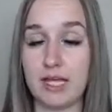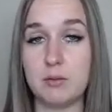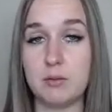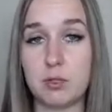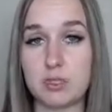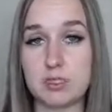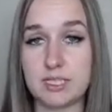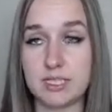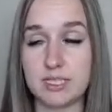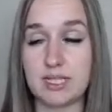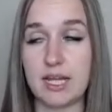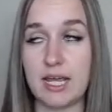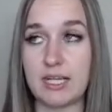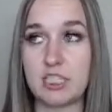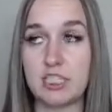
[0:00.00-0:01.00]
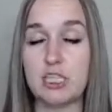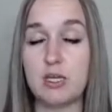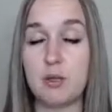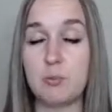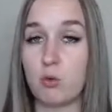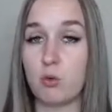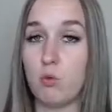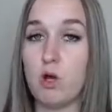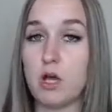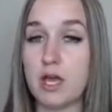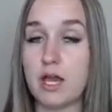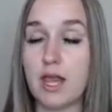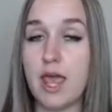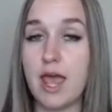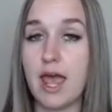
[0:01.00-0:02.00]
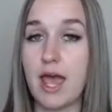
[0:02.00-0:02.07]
in-person connection, number 1.